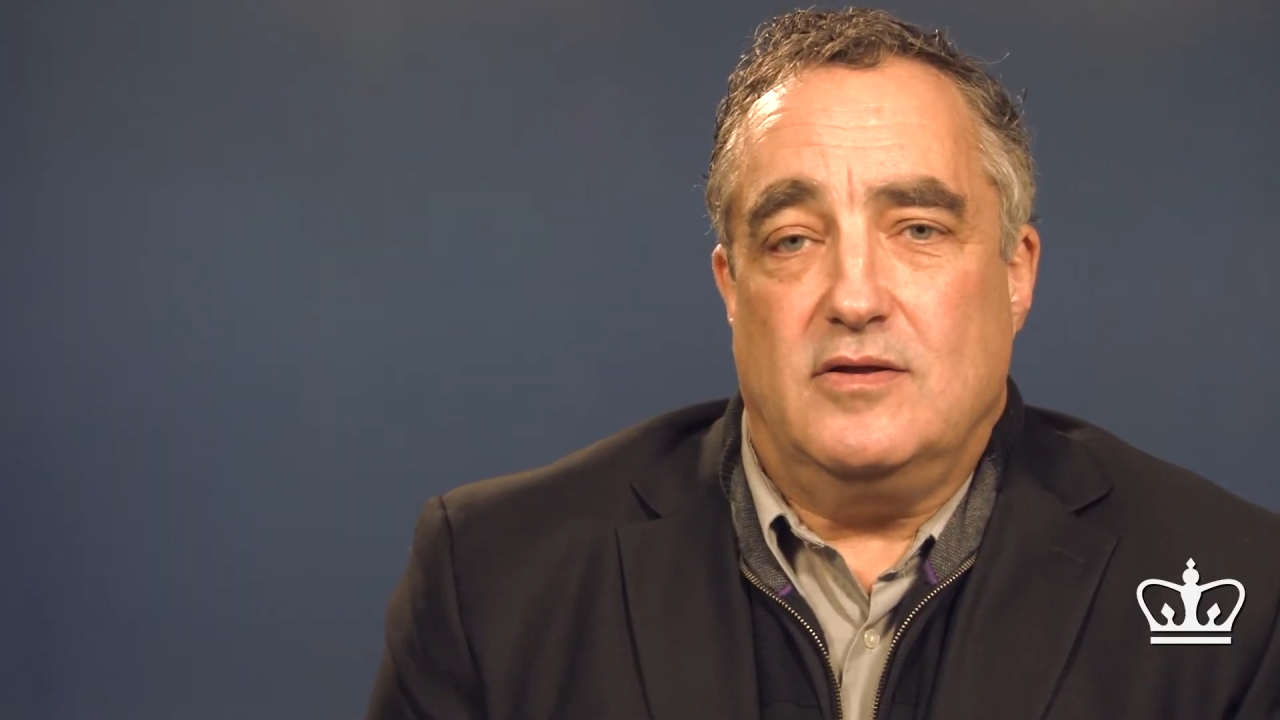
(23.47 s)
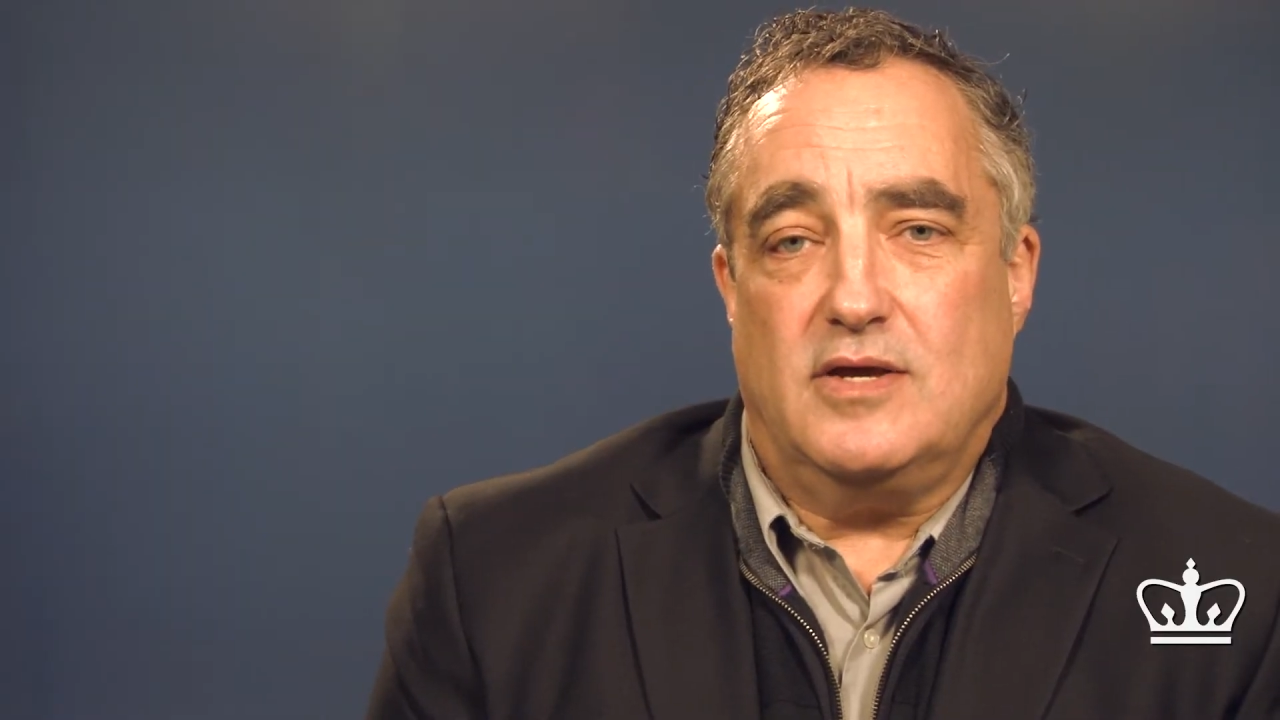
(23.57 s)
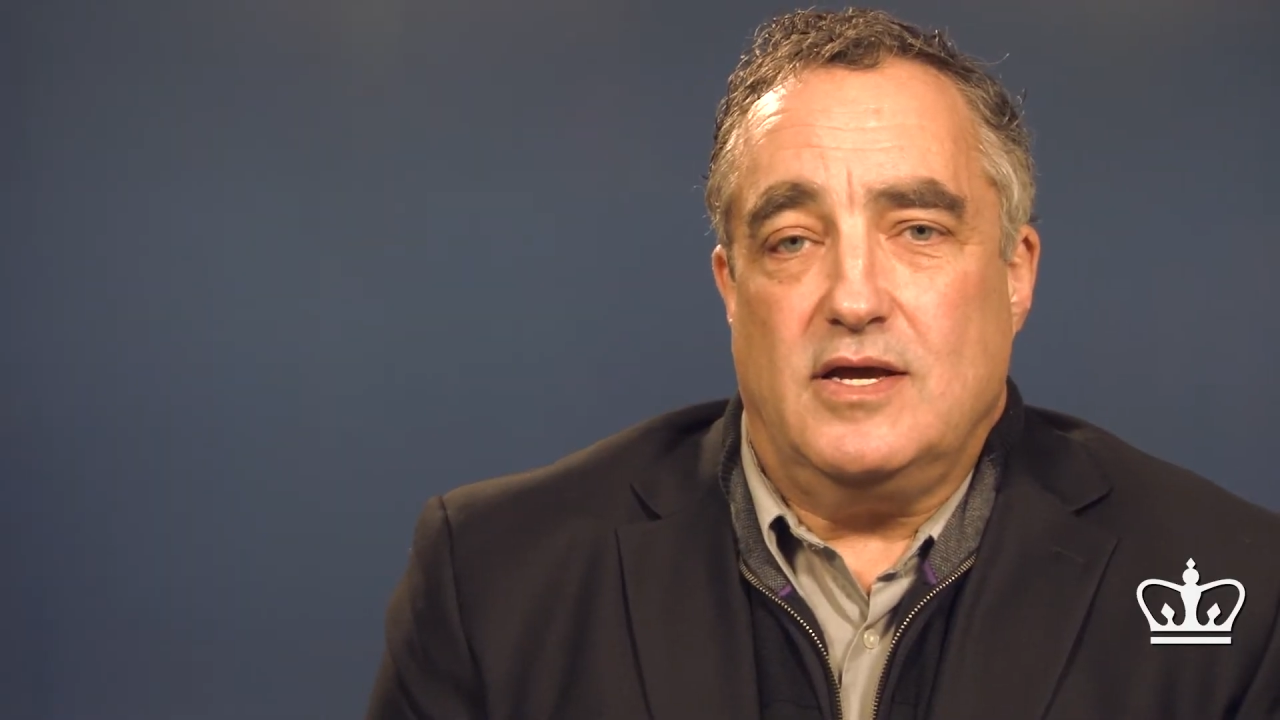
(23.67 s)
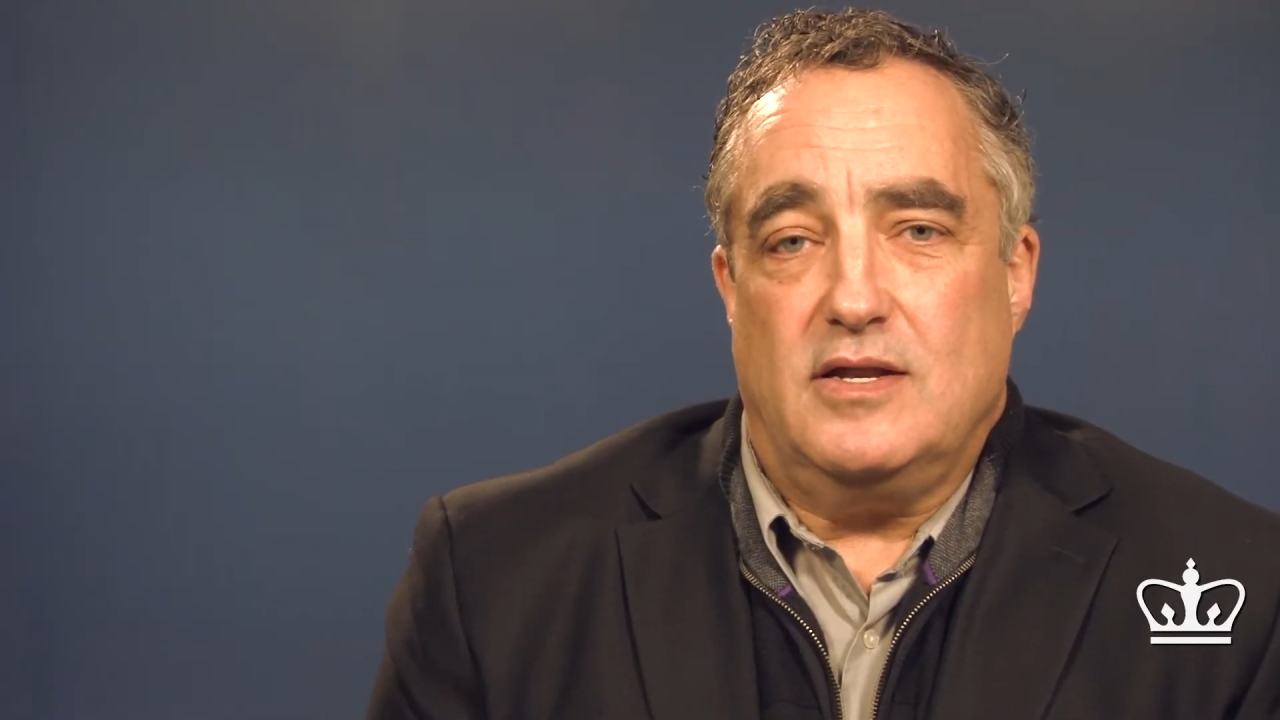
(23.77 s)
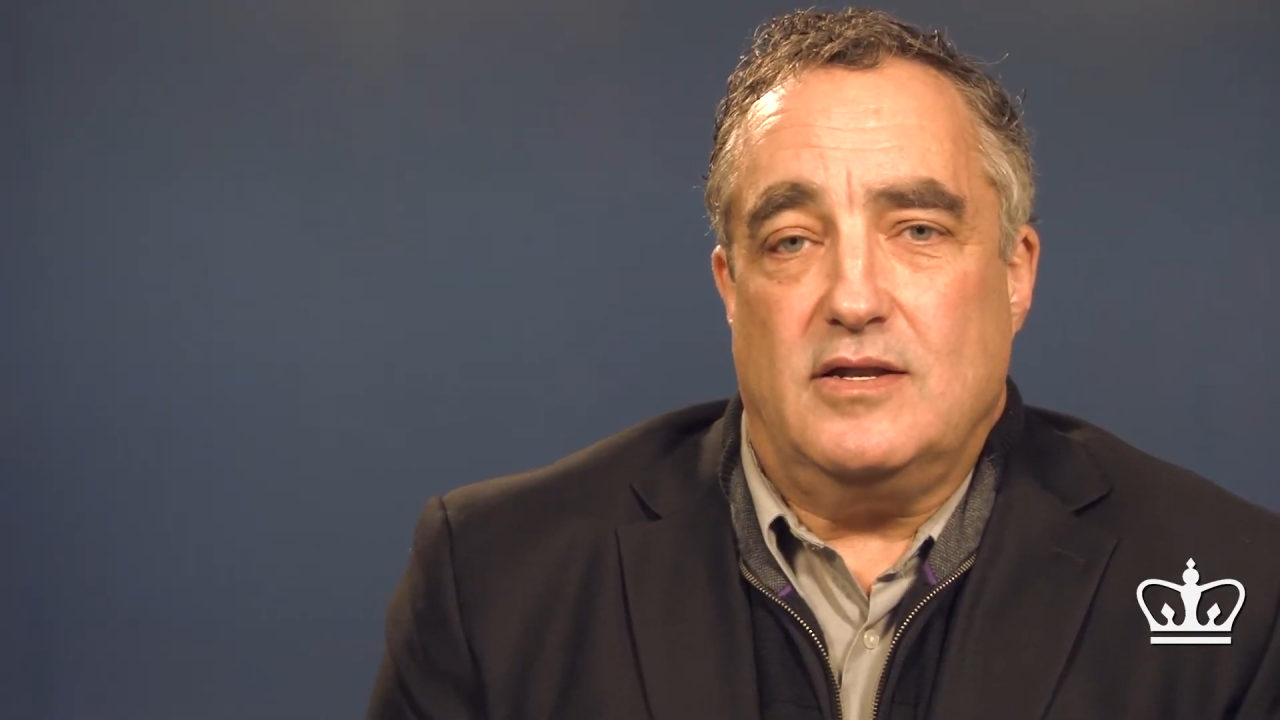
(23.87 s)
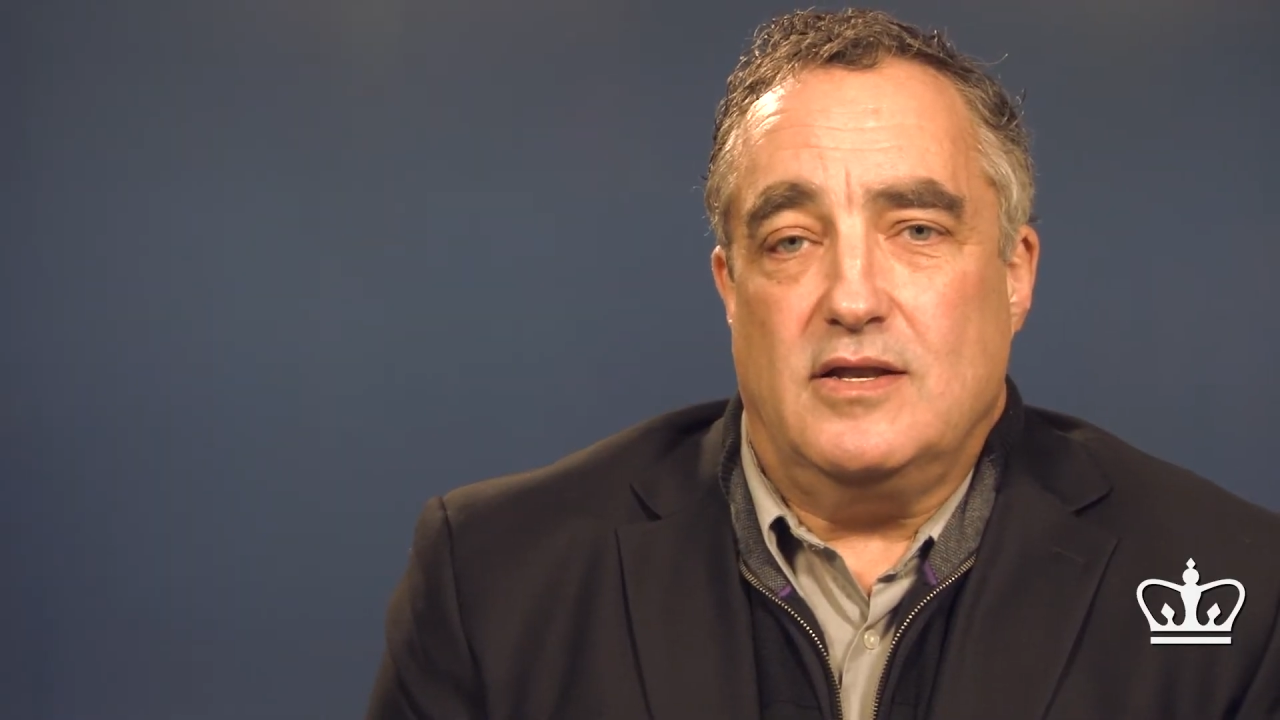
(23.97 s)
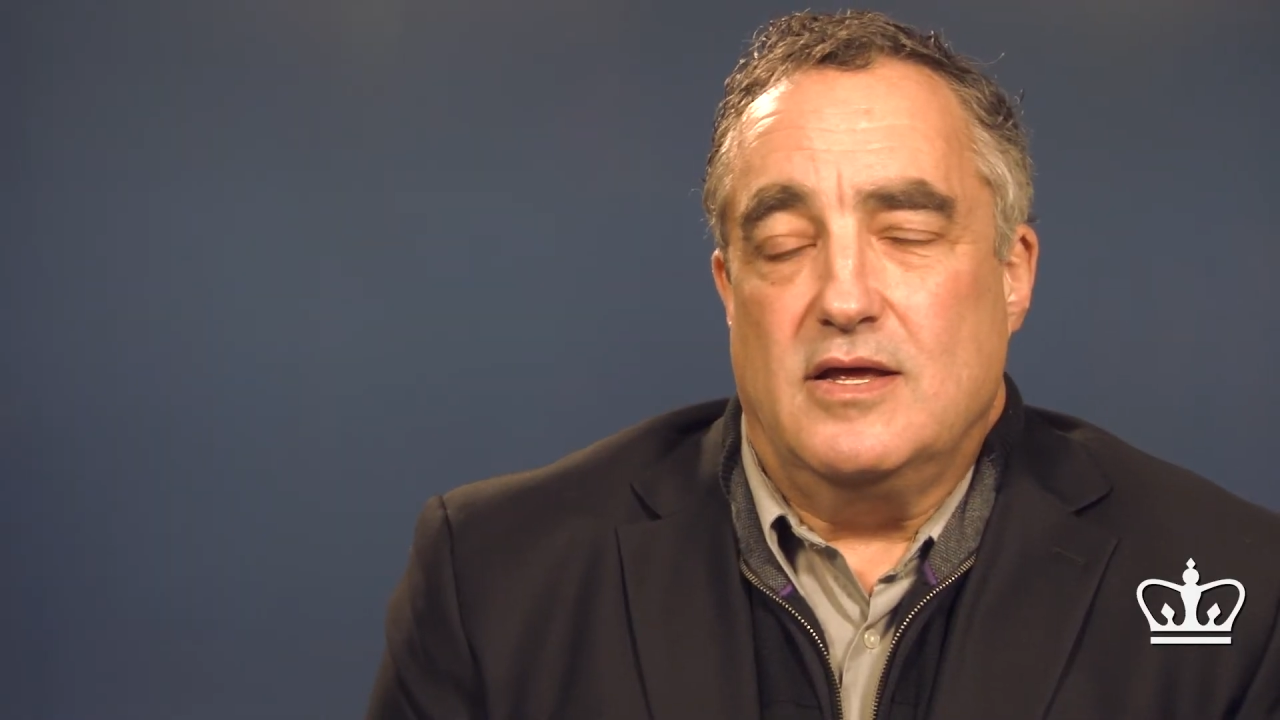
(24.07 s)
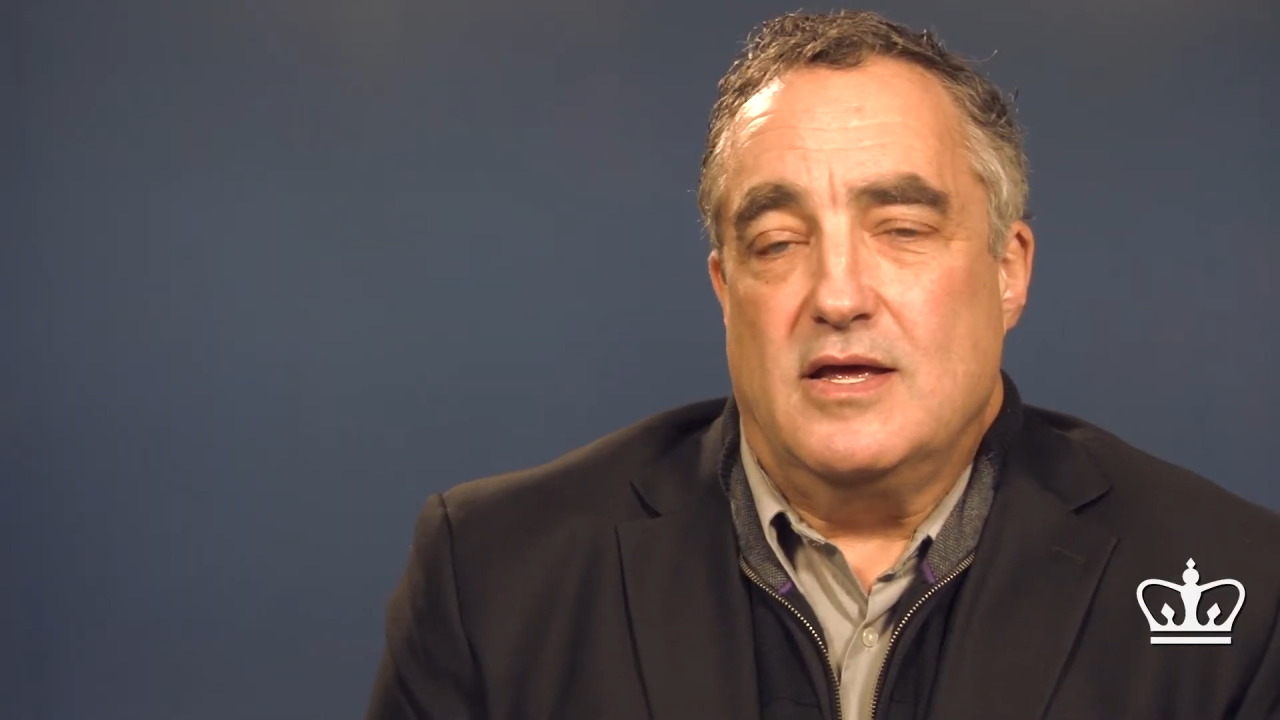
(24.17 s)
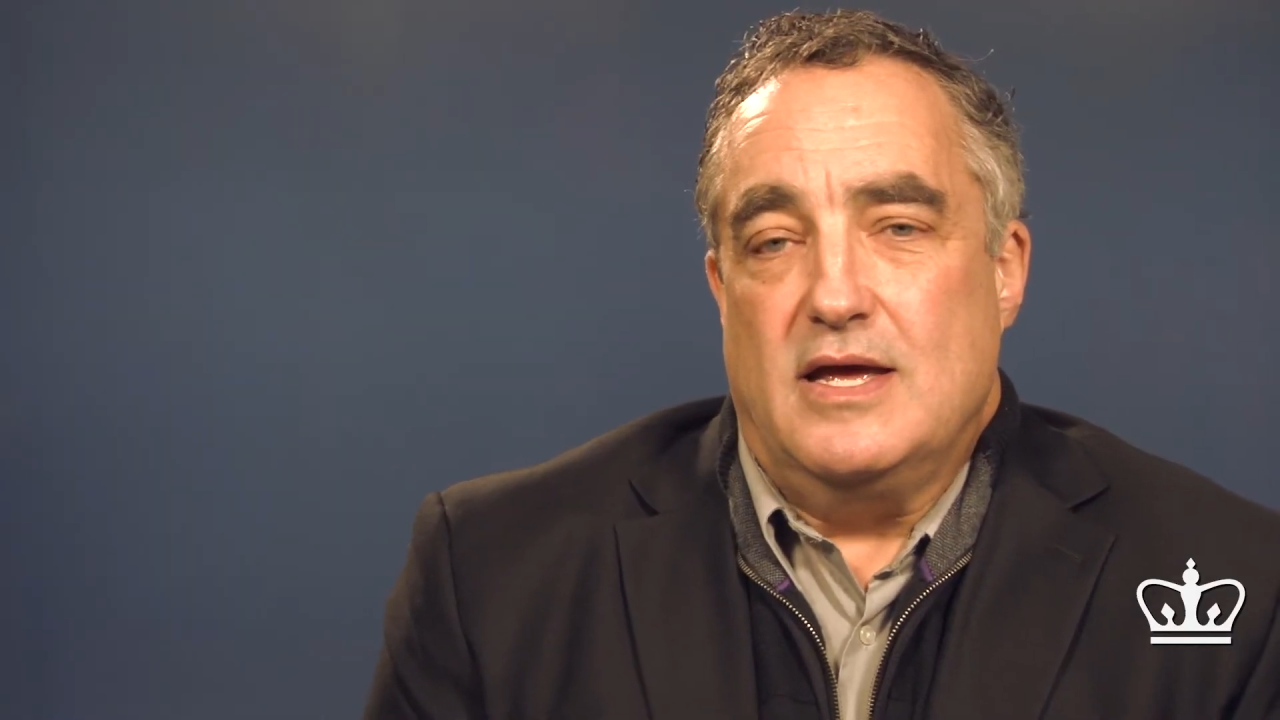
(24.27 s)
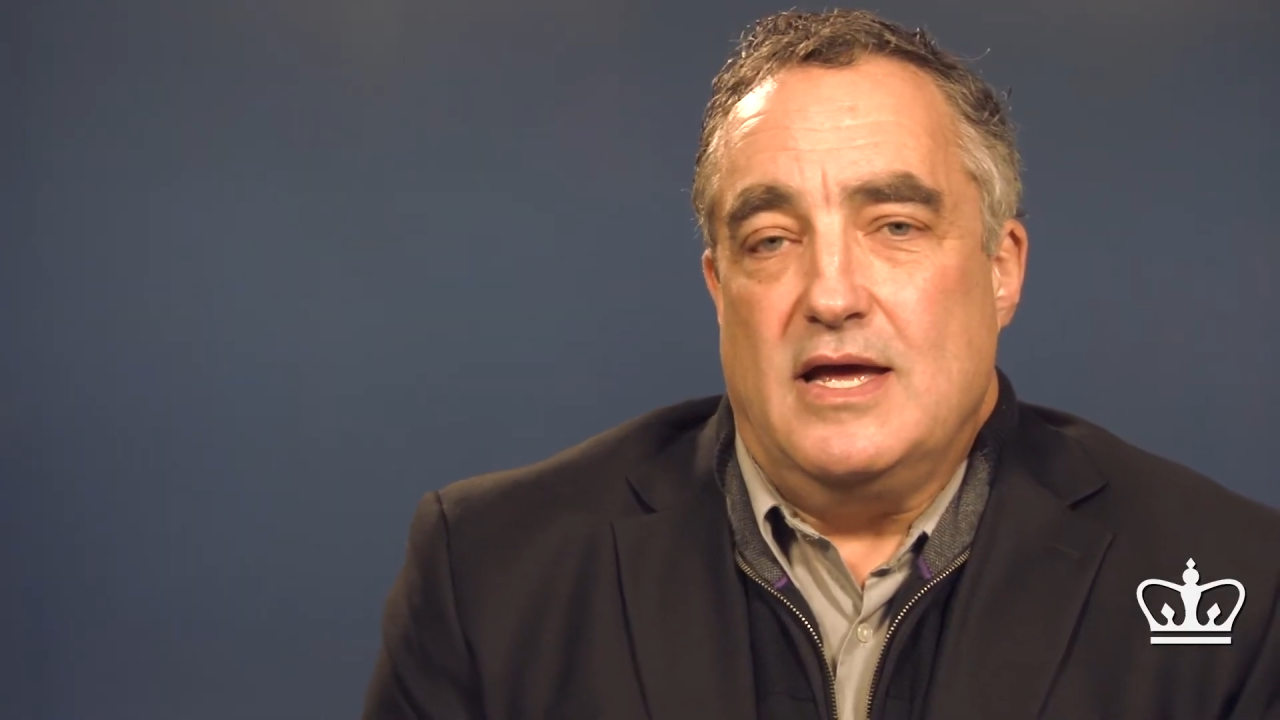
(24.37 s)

looking